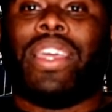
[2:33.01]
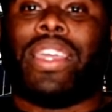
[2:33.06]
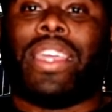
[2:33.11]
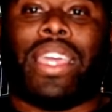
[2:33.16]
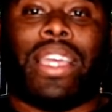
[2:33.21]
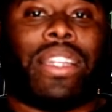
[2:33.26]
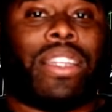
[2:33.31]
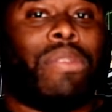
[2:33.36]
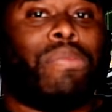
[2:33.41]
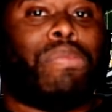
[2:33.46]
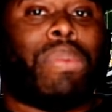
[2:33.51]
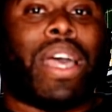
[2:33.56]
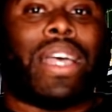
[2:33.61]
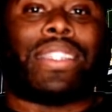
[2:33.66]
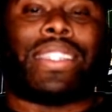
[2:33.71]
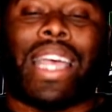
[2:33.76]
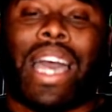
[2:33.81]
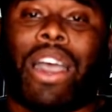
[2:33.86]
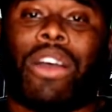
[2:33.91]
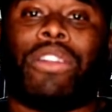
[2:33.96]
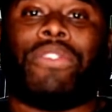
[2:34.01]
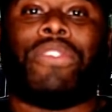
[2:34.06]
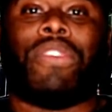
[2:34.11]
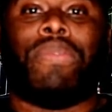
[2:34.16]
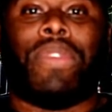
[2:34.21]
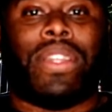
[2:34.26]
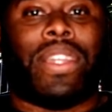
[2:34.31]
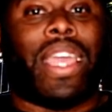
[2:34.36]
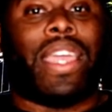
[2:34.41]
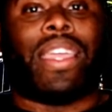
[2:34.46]
get the best out of
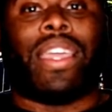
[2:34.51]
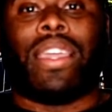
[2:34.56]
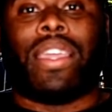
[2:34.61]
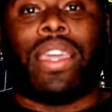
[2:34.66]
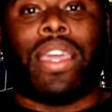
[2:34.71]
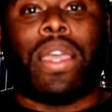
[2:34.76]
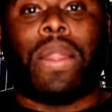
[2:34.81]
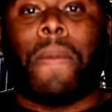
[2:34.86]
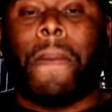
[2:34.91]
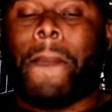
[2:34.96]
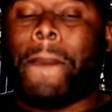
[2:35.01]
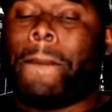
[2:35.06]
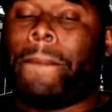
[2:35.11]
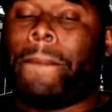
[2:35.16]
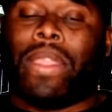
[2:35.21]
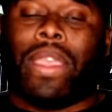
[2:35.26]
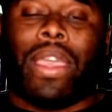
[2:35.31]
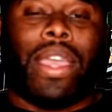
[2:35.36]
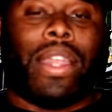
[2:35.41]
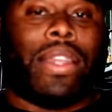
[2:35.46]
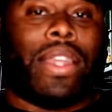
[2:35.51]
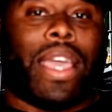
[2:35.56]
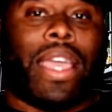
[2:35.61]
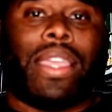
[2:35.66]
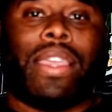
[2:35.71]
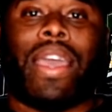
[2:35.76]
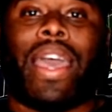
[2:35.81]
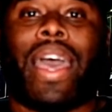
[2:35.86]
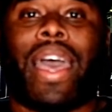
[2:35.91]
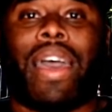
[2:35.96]
him that they can get, and there
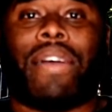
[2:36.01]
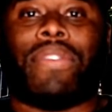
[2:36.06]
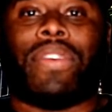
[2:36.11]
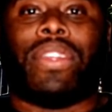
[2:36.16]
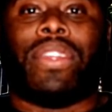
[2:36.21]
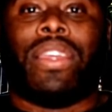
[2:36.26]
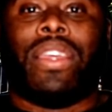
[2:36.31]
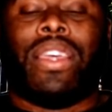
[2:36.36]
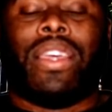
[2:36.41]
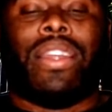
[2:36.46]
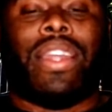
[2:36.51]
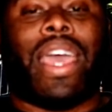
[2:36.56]
you have it.